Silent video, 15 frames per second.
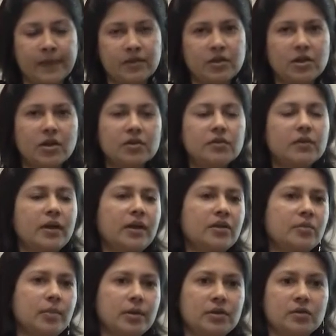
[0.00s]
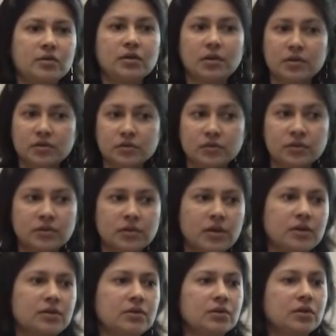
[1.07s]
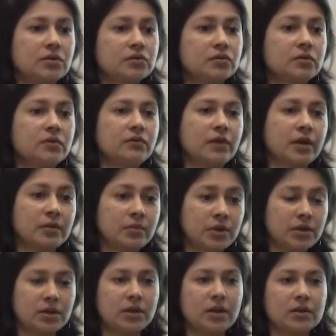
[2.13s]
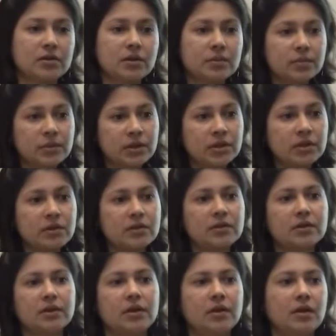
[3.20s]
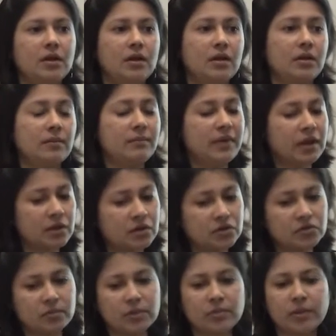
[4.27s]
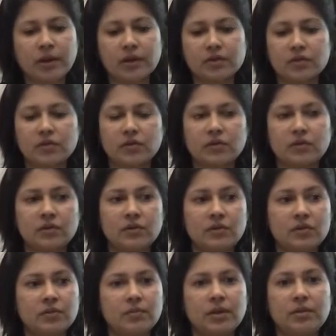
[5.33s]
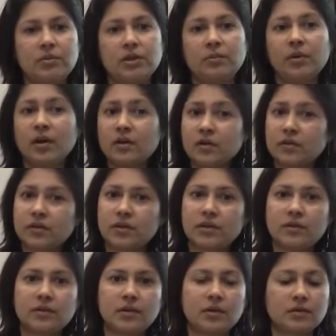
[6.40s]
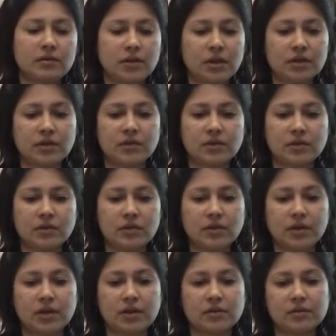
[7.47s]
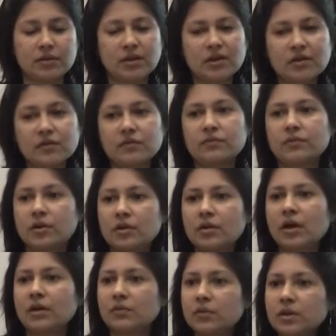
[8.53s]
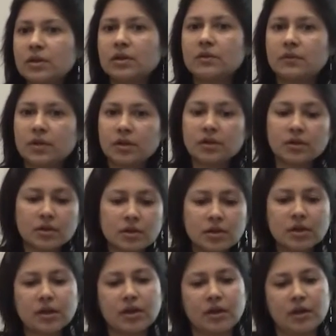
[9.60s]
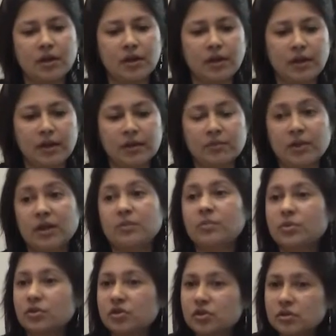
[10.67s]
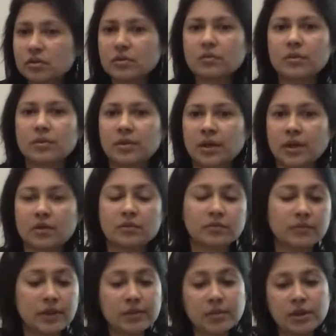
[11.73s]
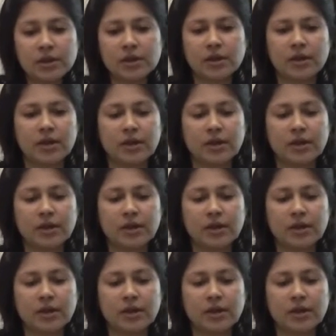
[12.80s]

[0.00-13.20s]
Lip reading: The other aspect is cultural and the cultural environment at companies, management practices, maybe policies that exist that kind of are not really very good and might push women out, maybe.